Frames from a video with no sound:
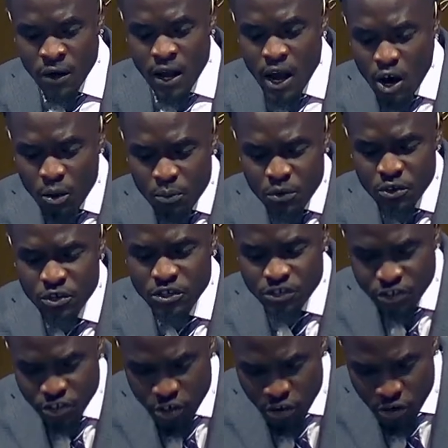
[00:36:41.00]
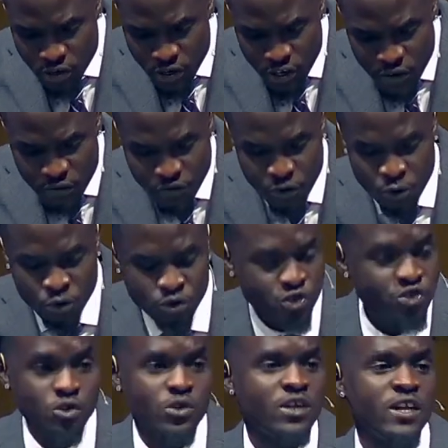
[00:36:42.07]
help you discern if you
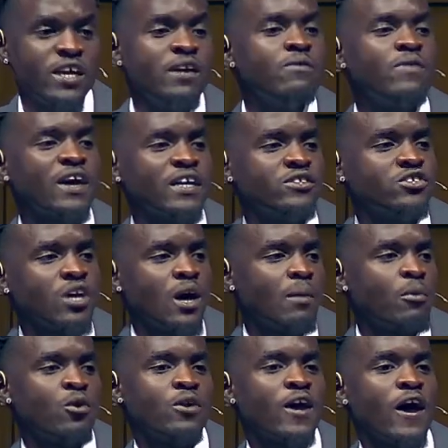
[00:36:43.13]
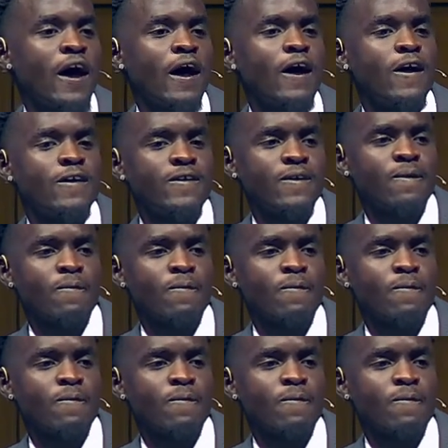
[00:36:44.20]
should leave that job or not.